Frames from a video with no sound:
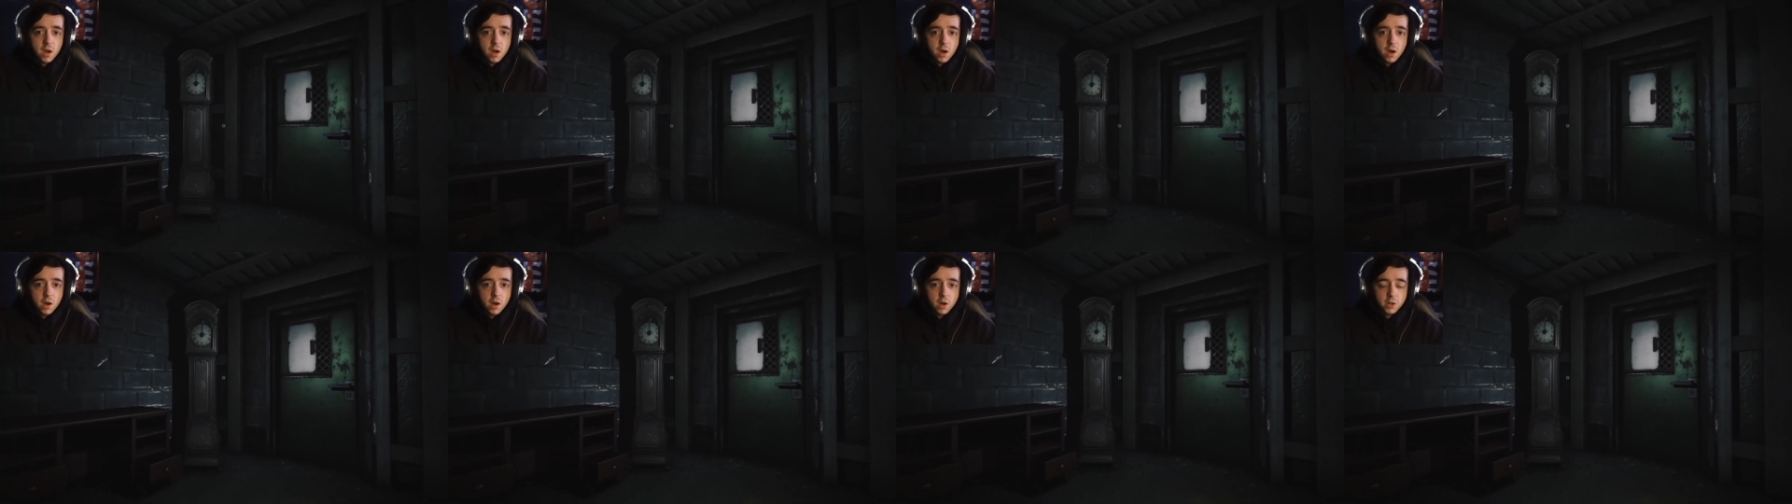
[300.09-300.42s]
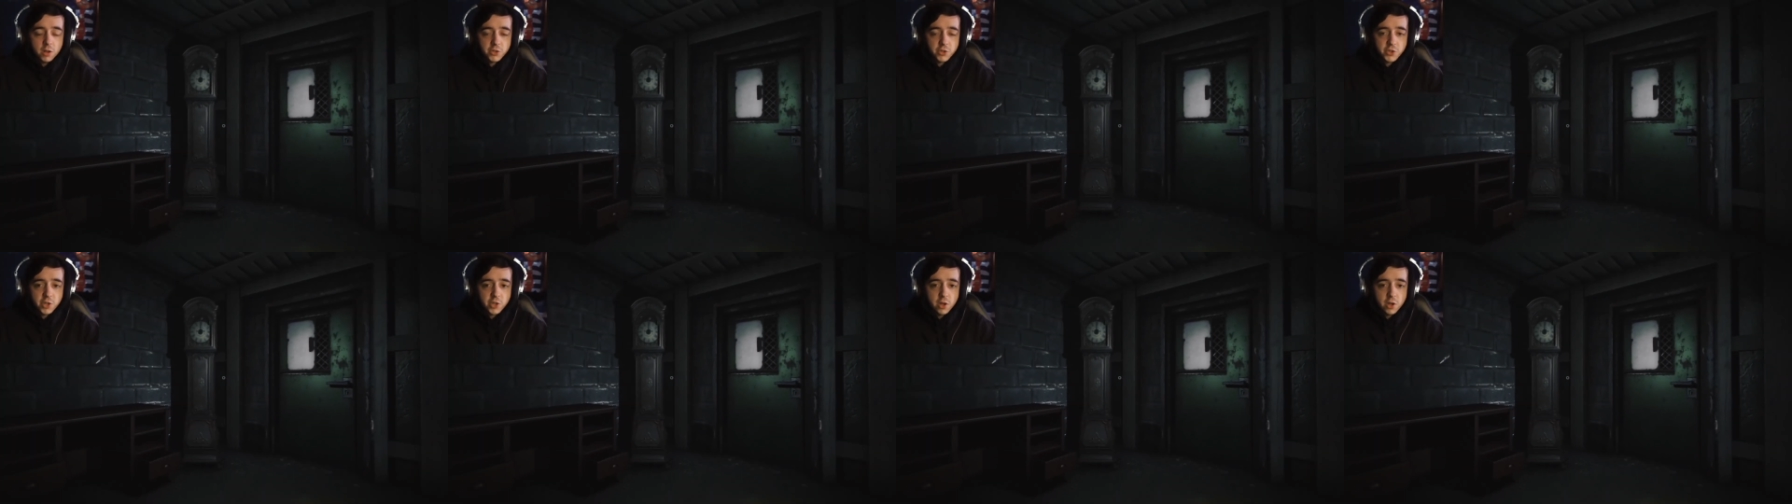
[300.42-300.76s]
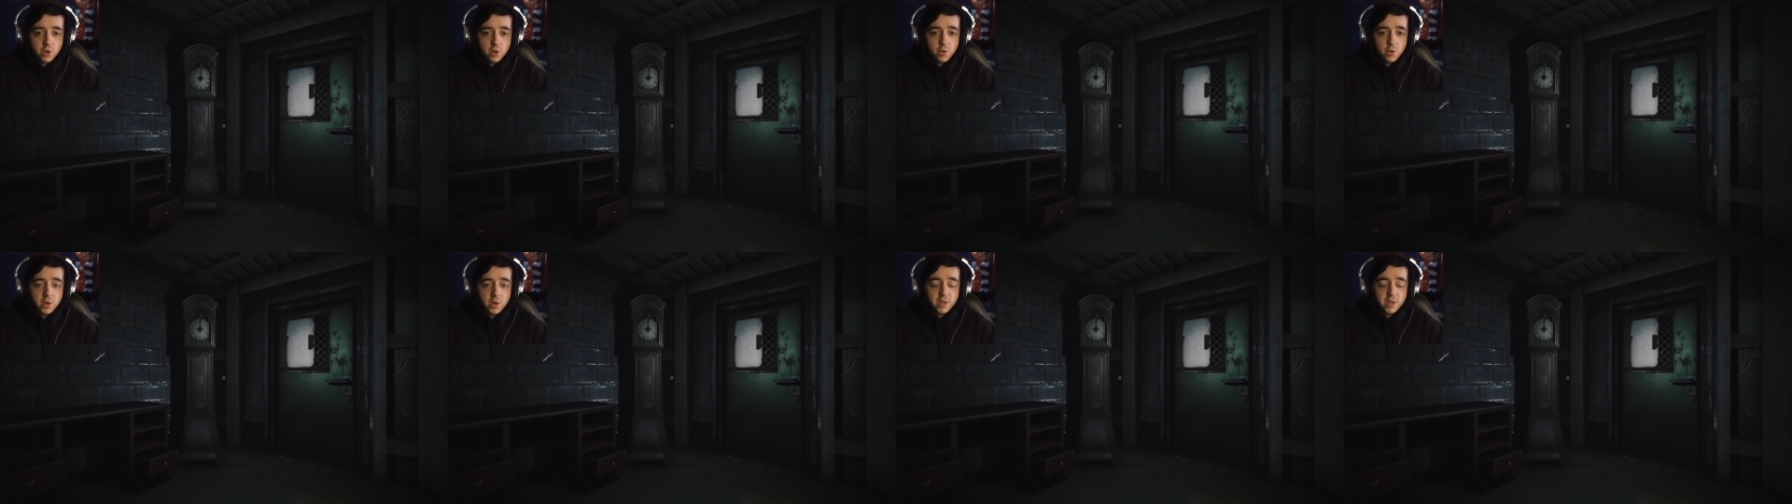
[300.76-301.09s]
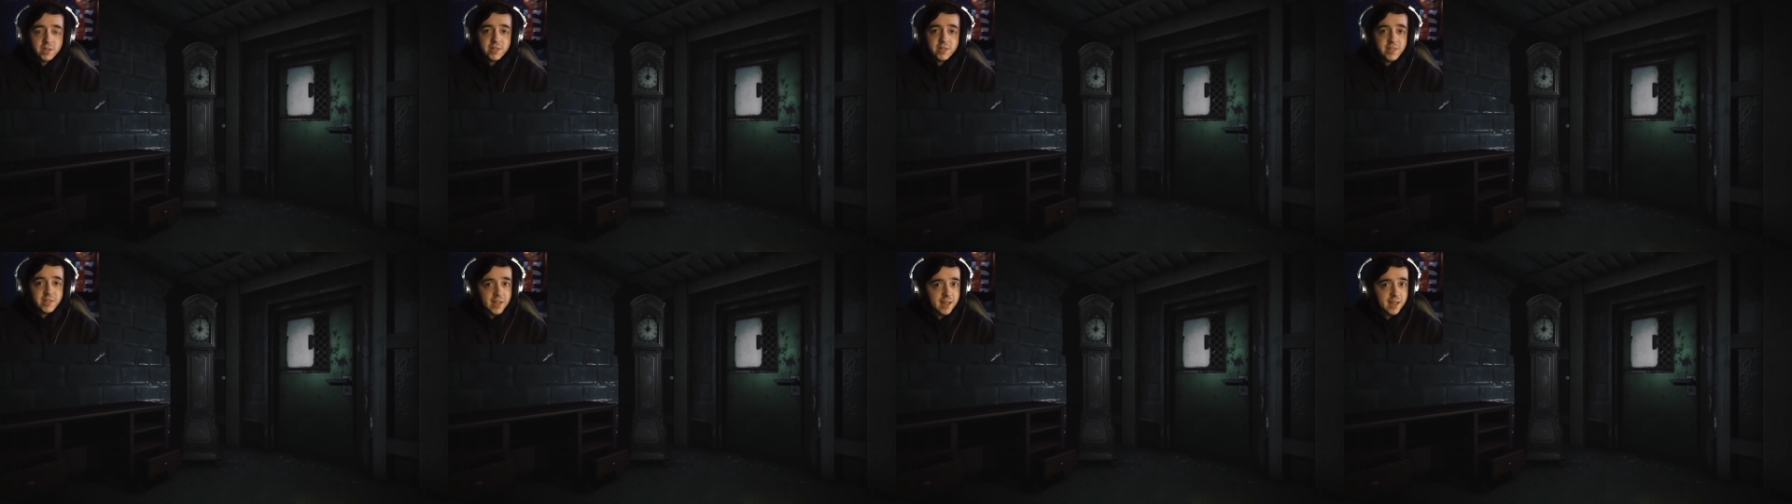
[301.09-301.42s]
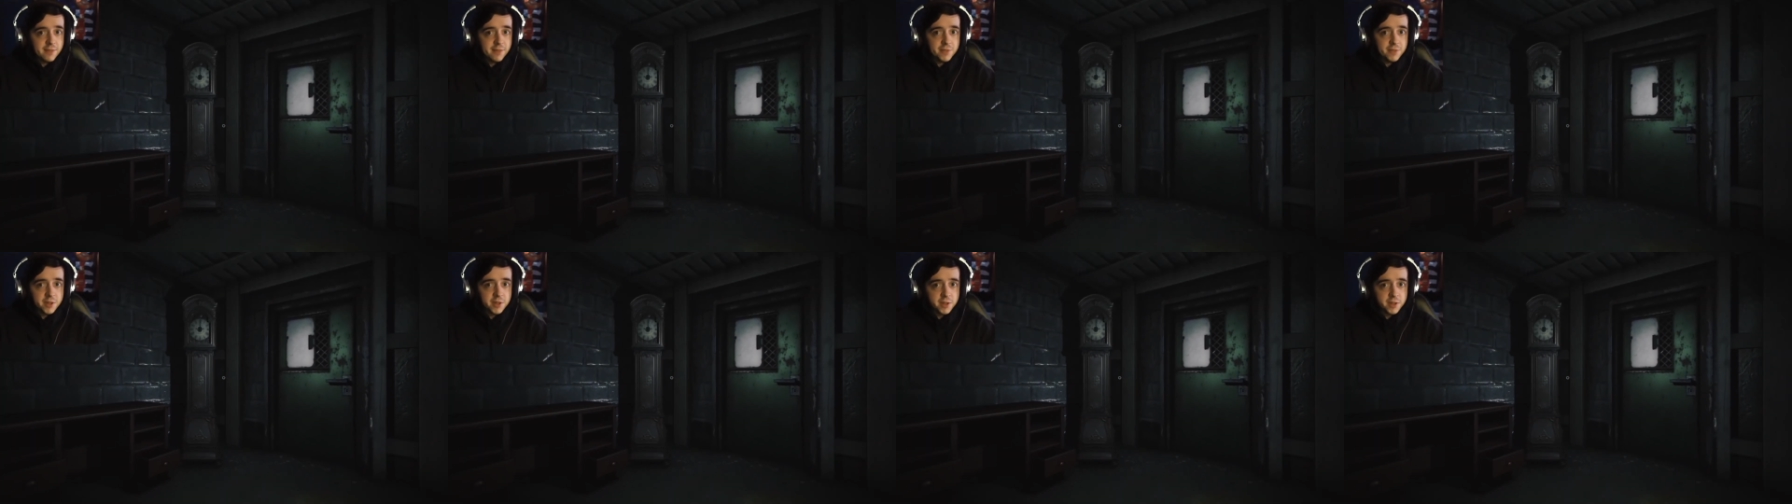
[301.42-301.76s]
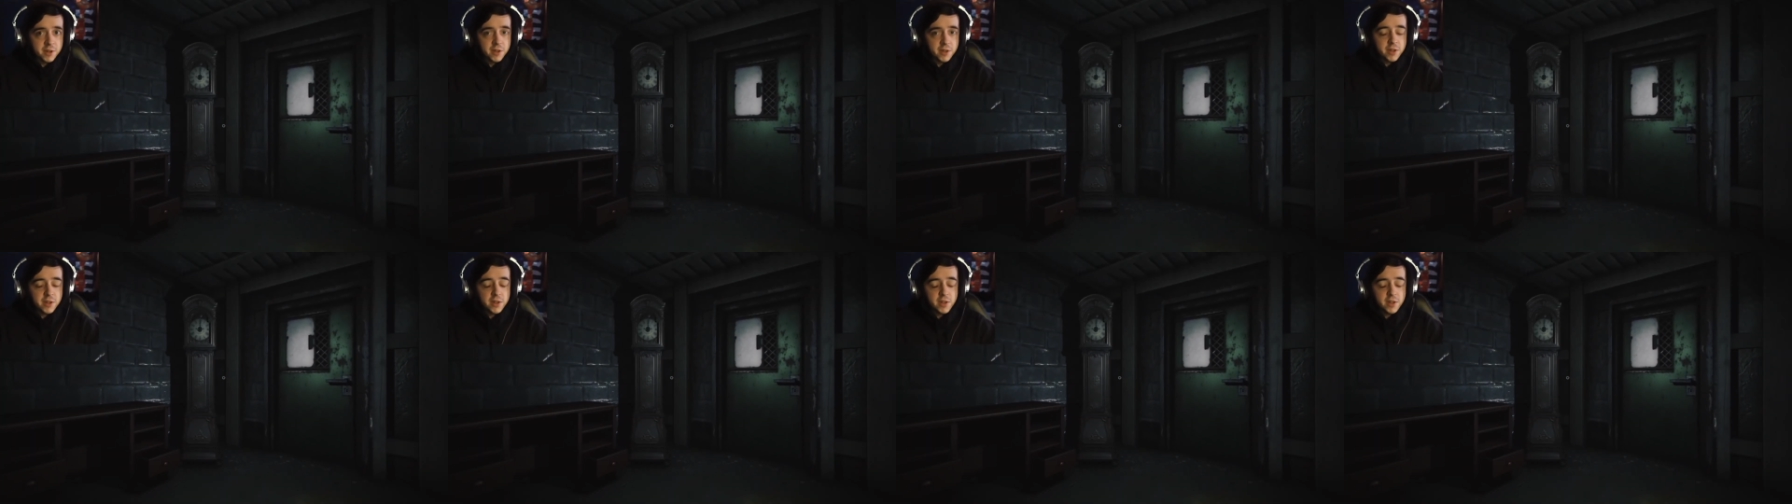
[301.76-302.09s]
Also,
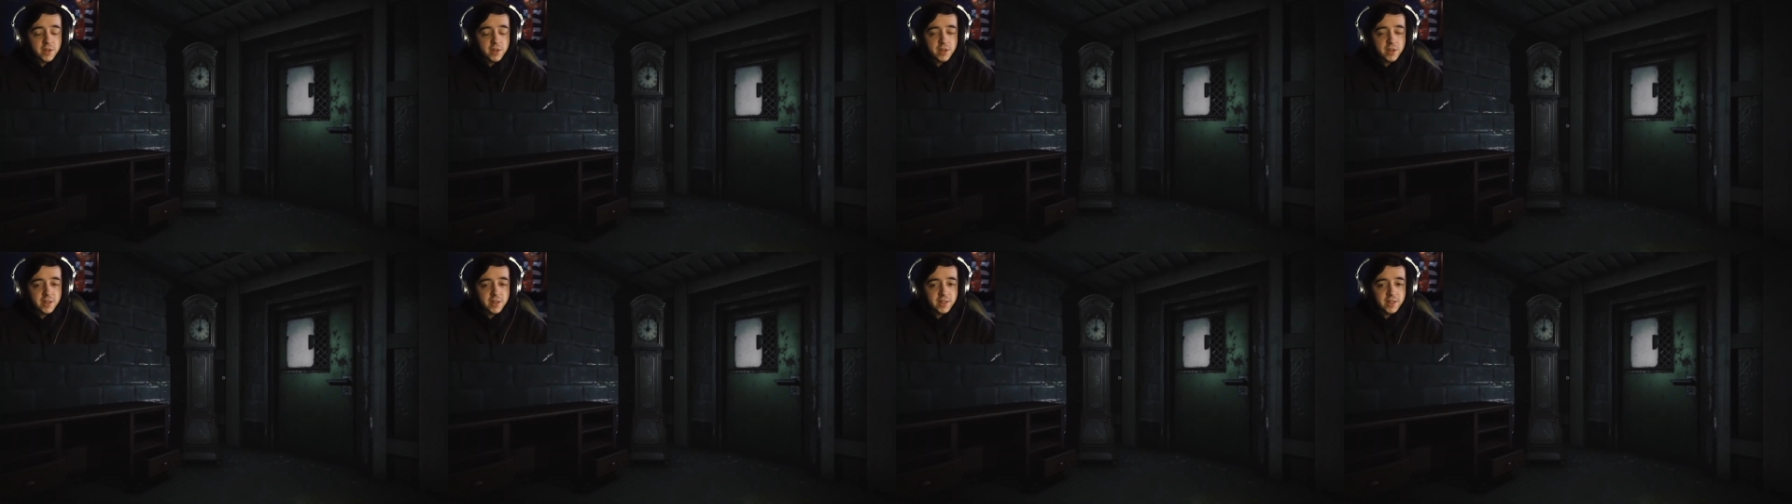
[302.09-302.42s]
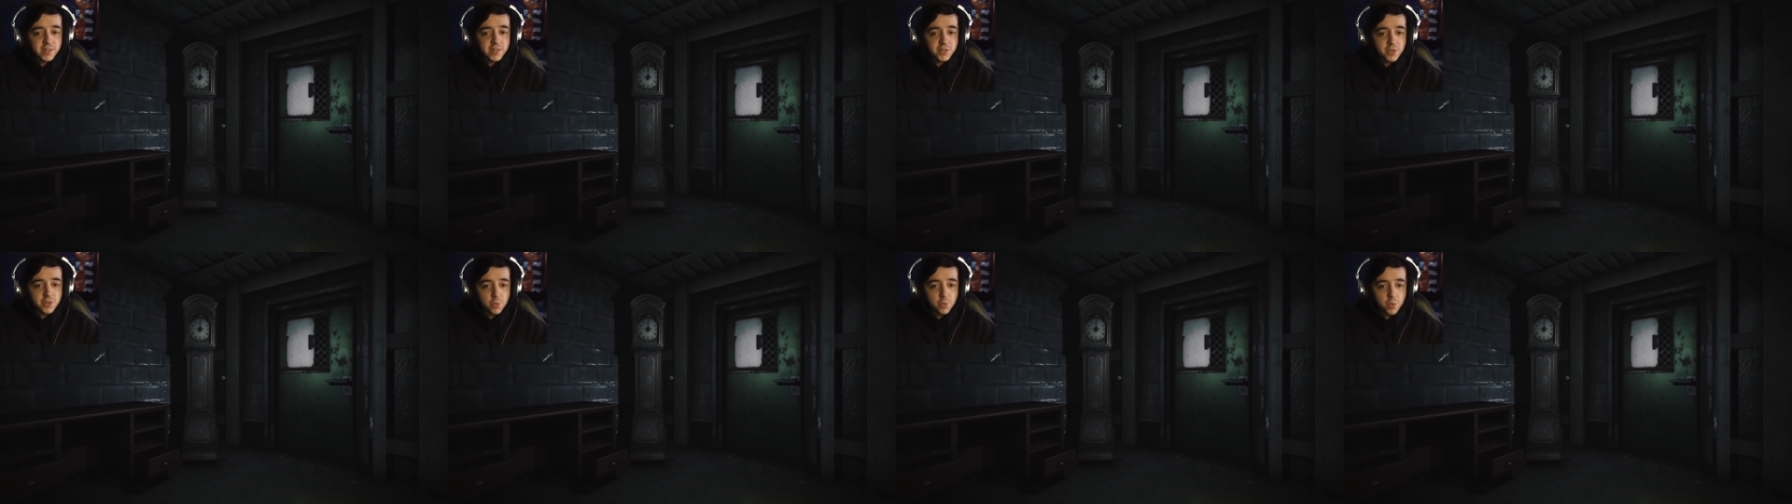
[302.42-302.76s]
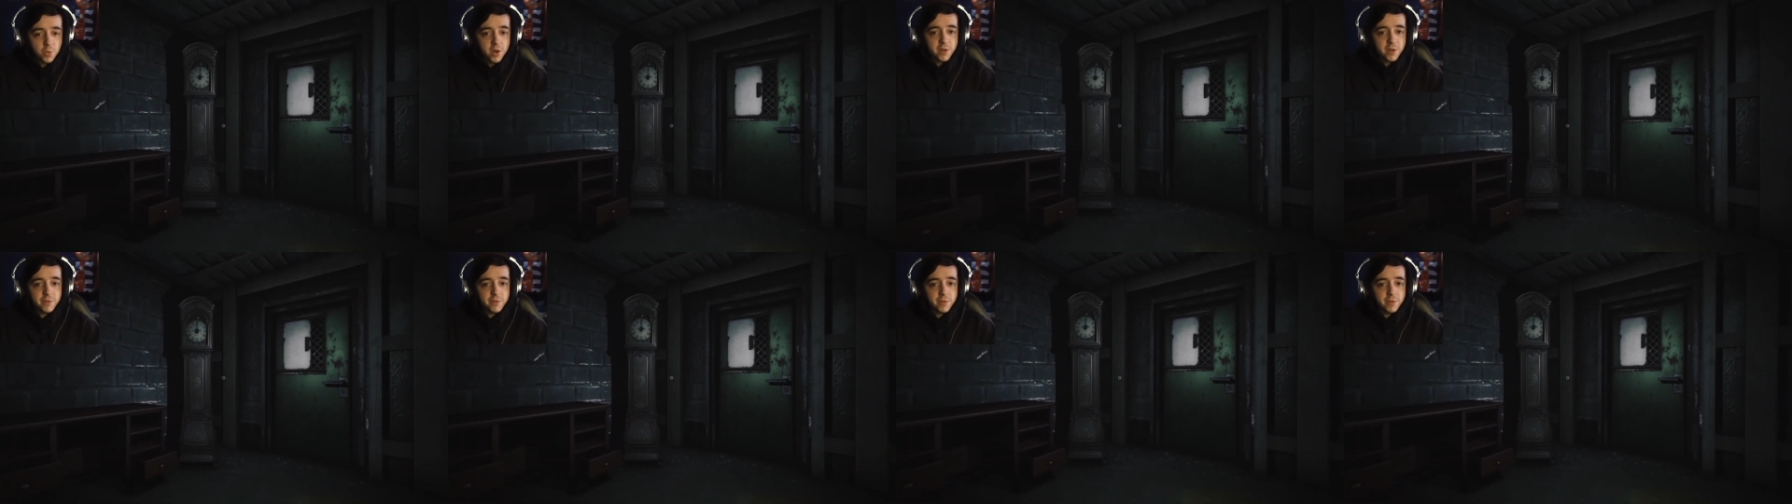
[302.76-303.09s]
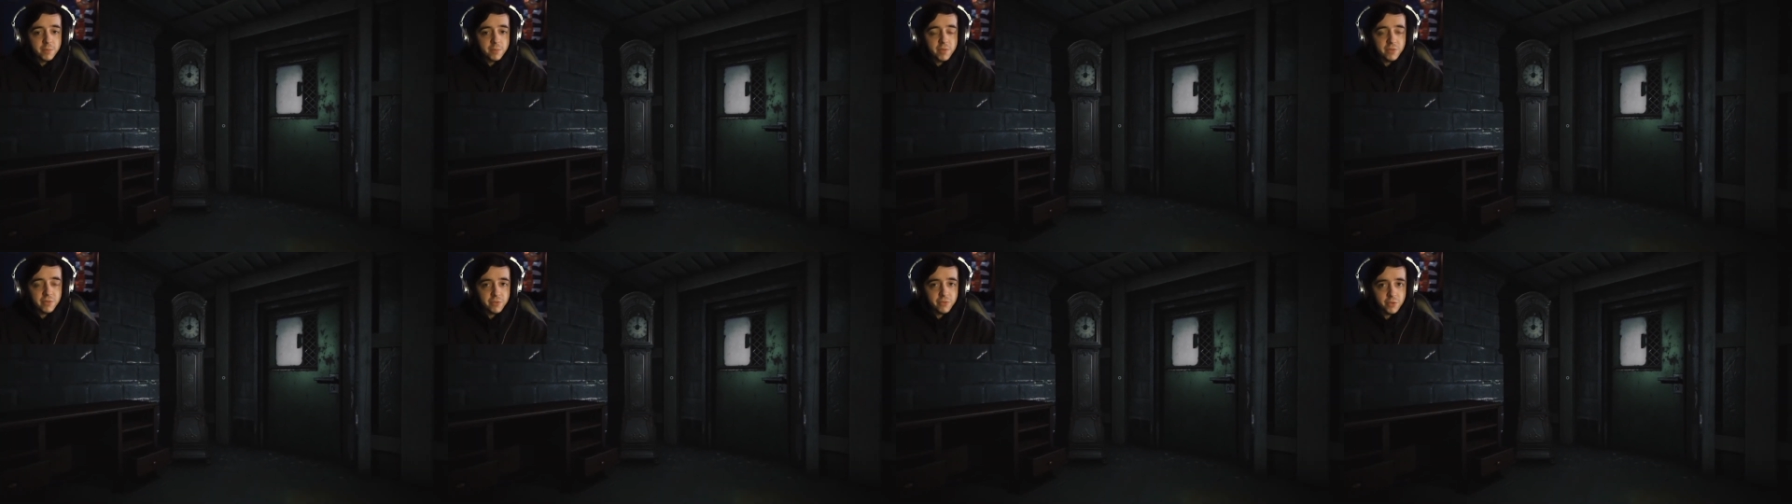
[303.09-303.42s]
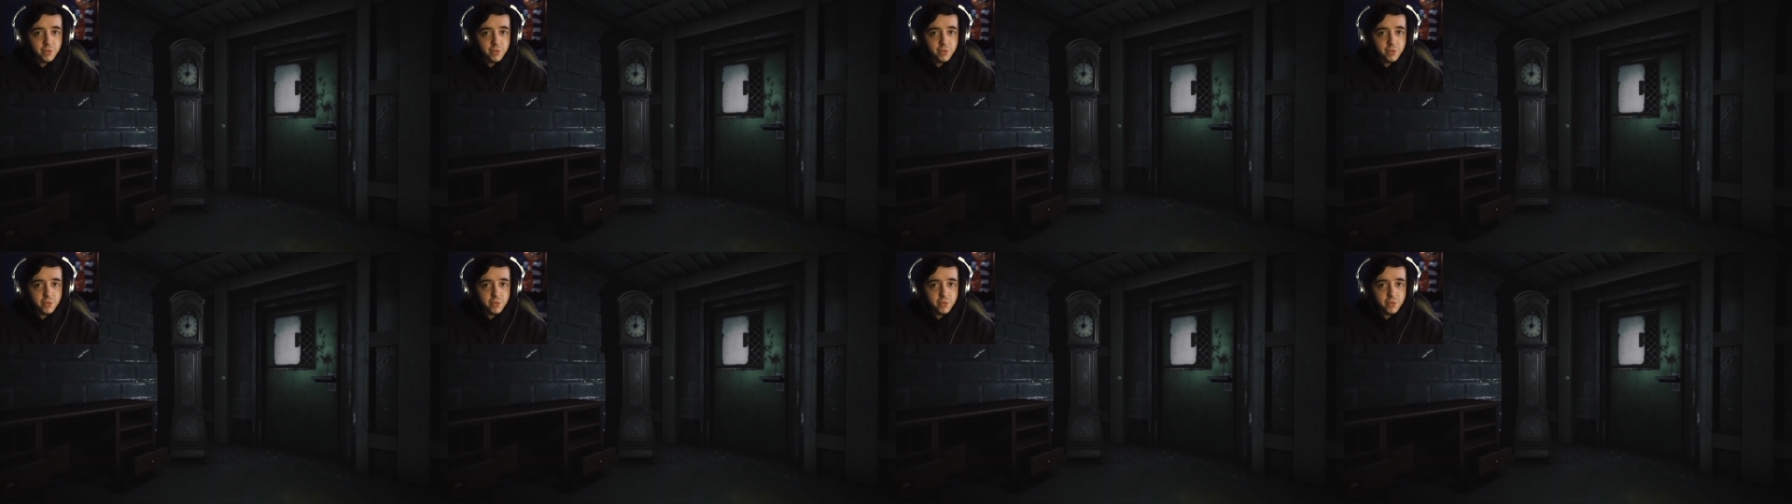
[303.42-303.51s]
David is the one from the full